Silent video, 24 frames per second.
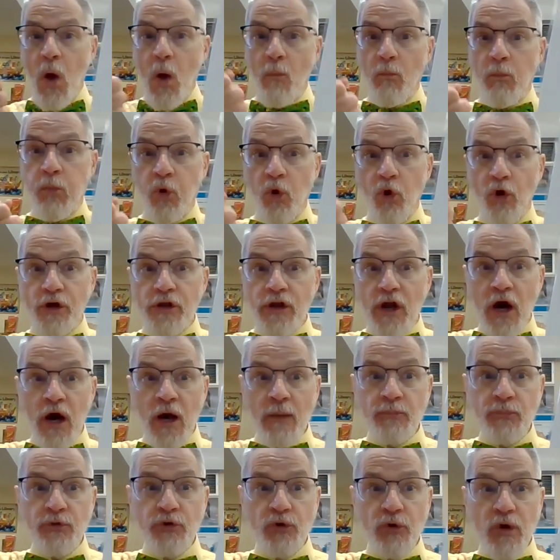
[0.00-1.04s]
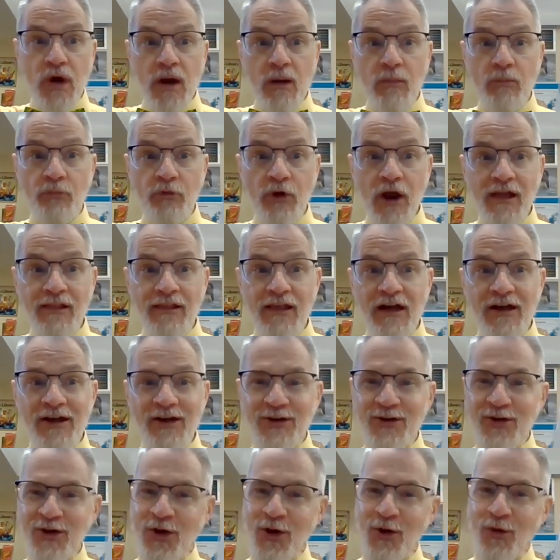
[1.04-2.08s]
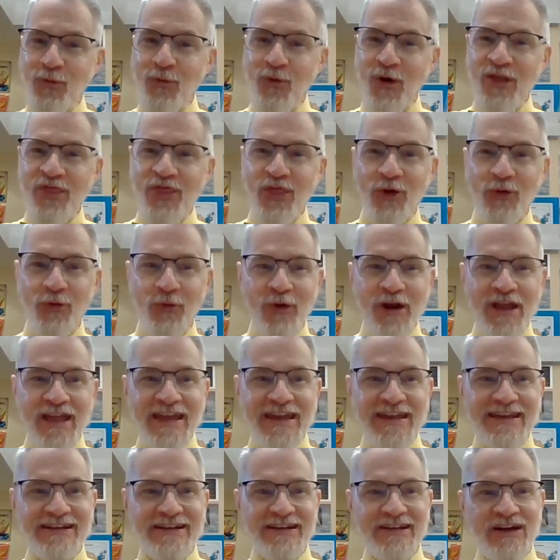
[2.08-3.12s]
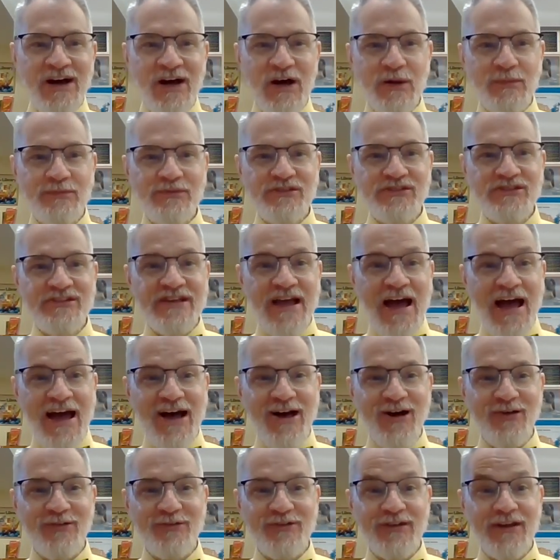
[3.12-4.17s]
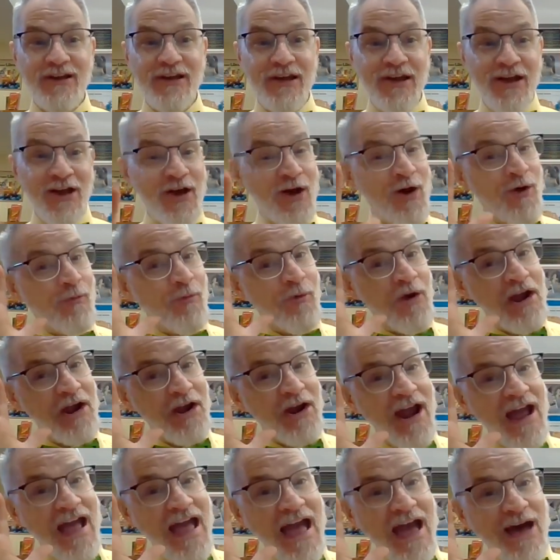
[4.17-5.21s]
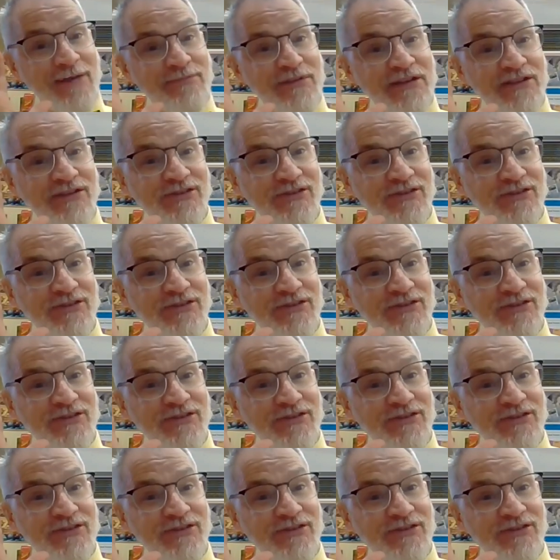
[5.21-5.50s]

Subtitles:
Put up your umbrella when the rain comes down. Wear a happy